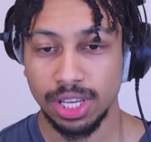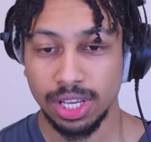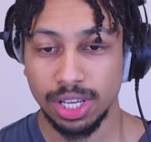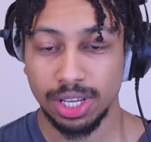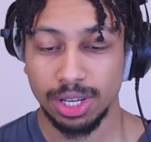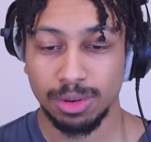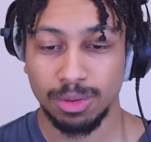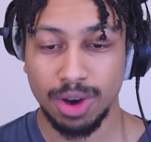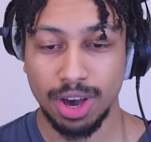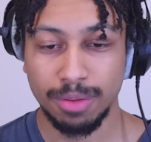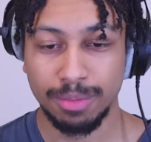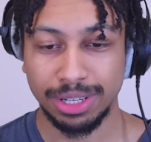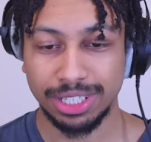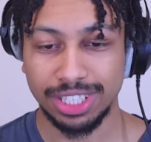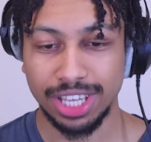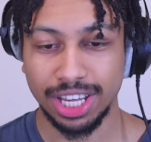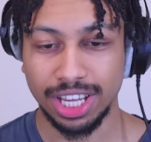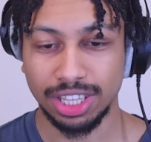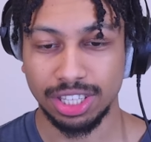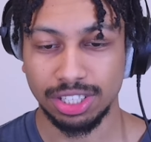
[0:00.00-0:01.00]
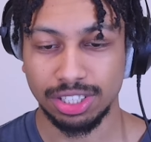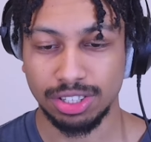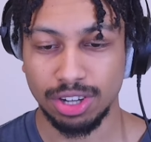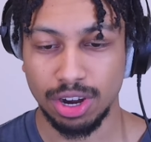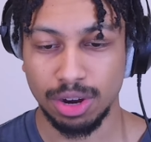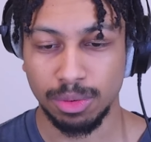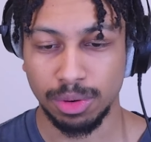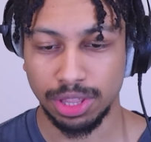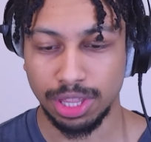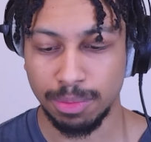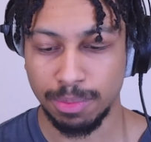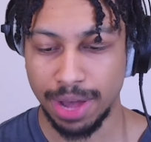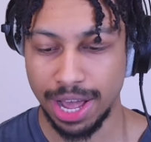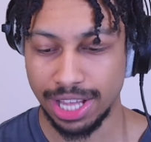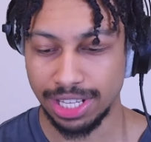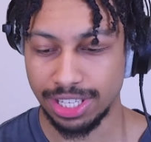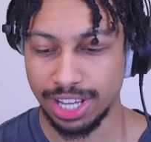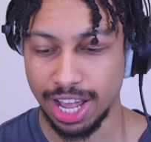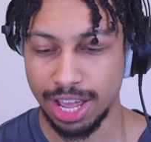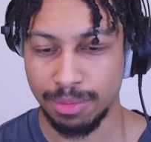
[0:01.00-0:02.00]
One mistake at the start with the
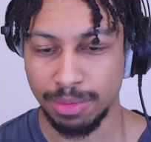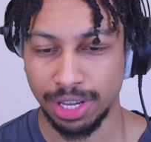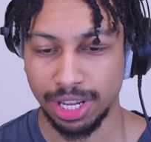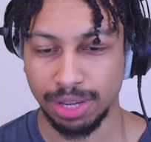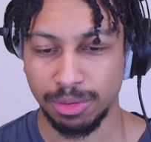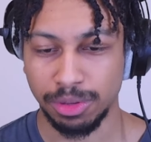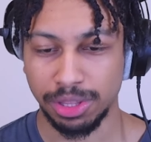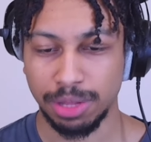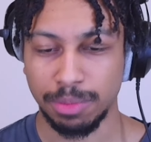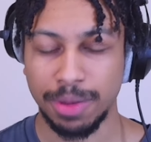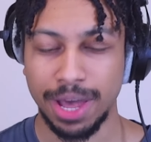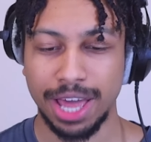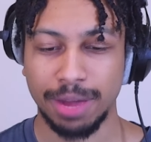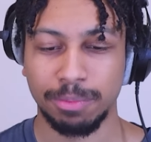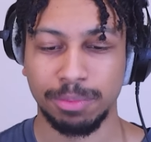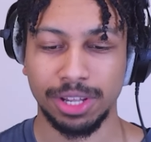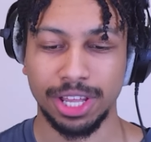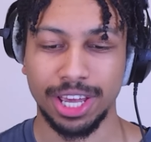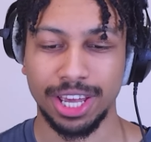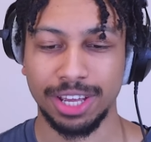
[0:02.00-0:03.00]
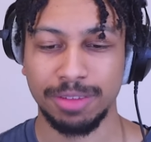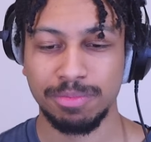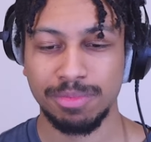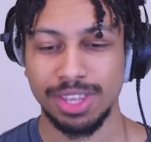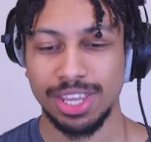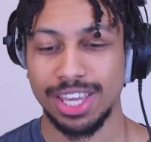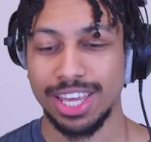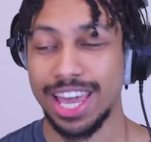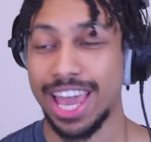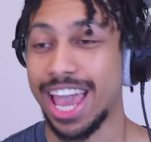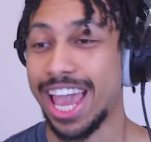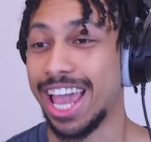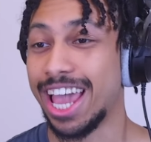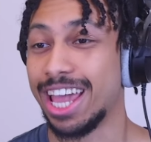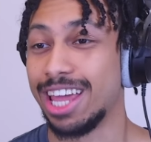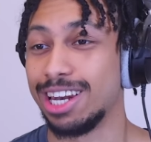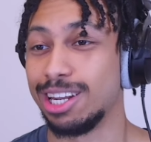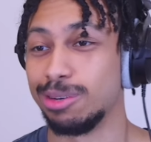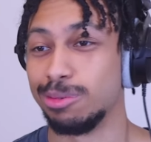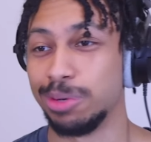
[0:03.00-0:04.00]
bad timing and with the bad play,
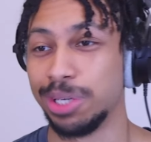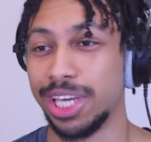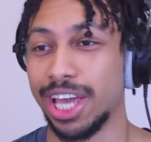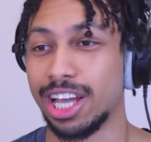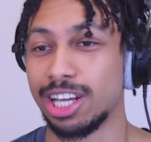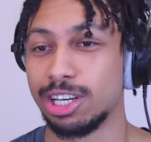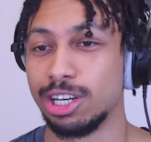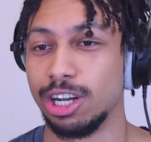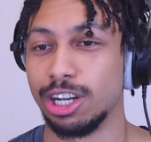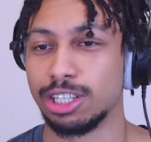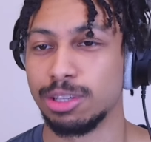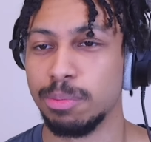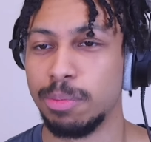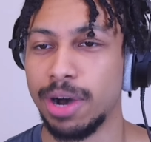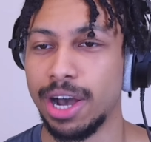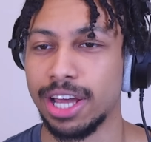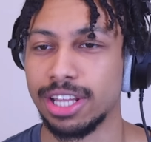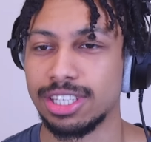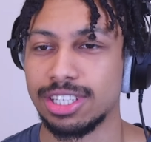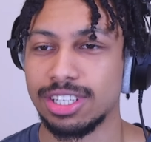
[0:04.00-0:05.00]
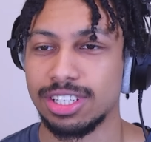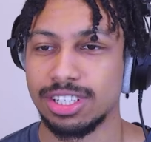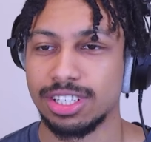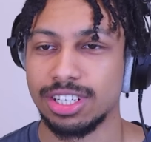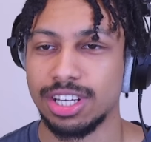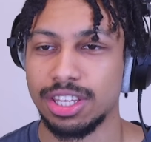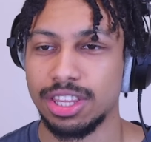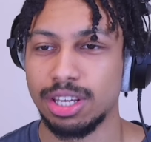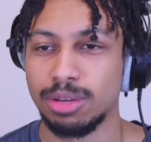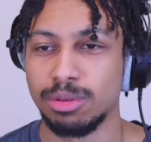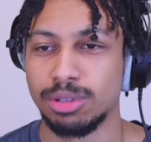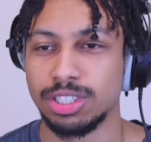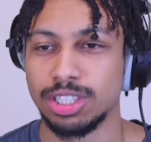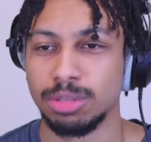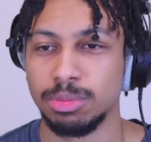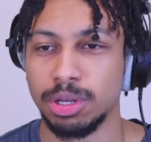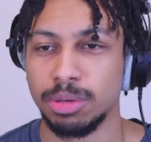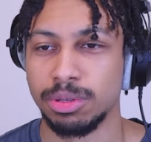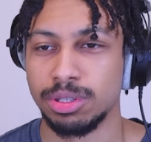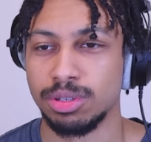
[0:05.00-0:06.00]
and we get cooked. But I think we'll still
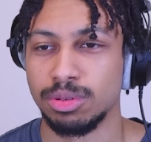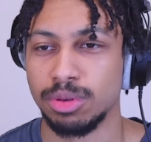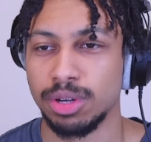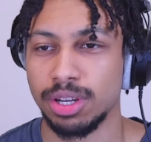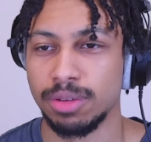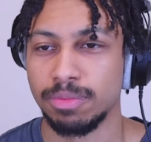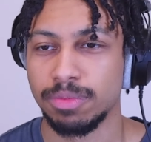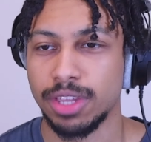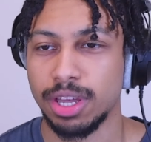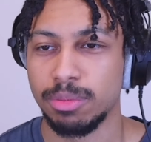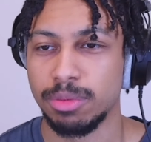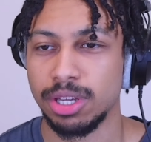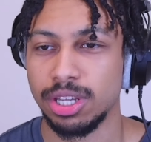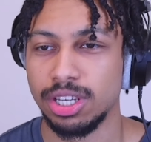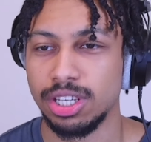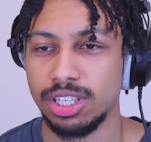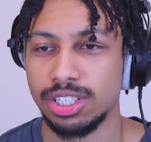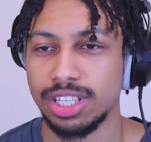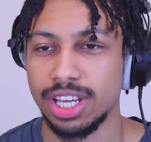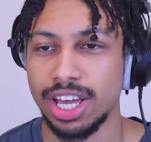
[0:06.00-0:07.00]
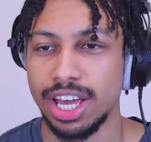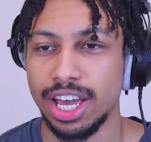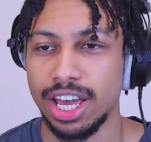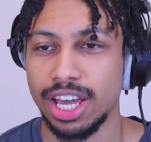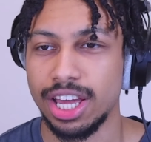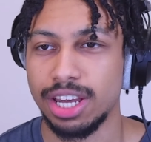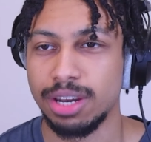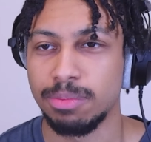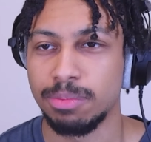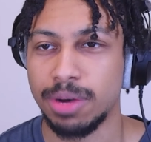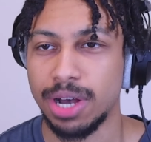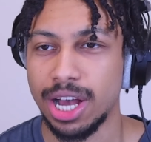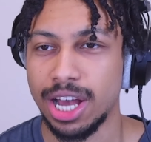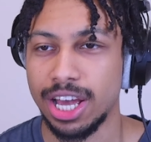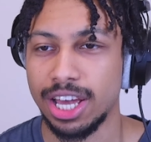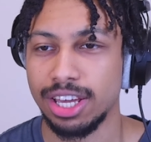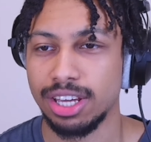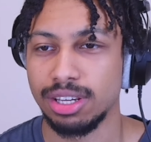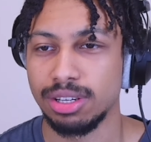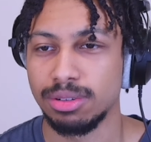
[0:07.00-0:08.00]
be able to win. I mean, he's ahead
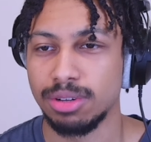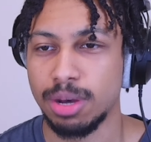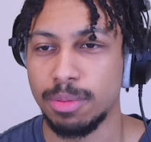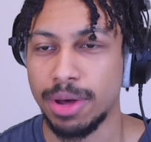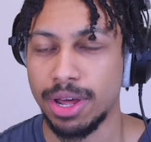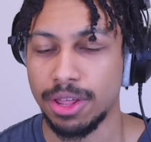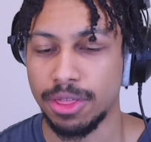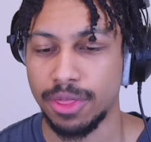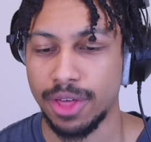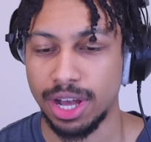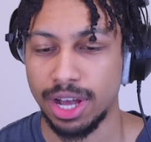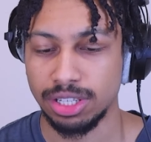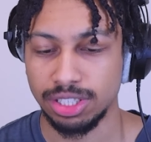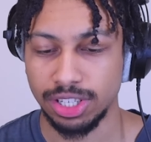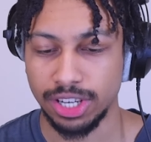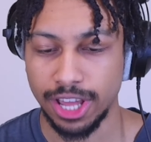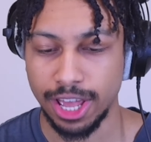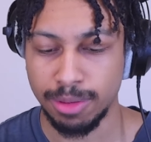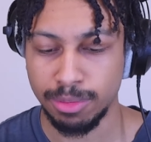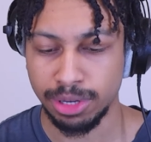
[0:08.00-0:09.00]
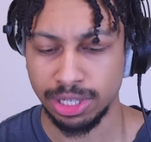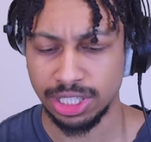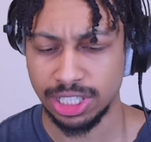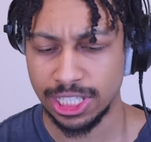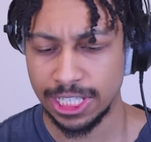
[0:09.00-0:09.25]
by about 1,000 damage.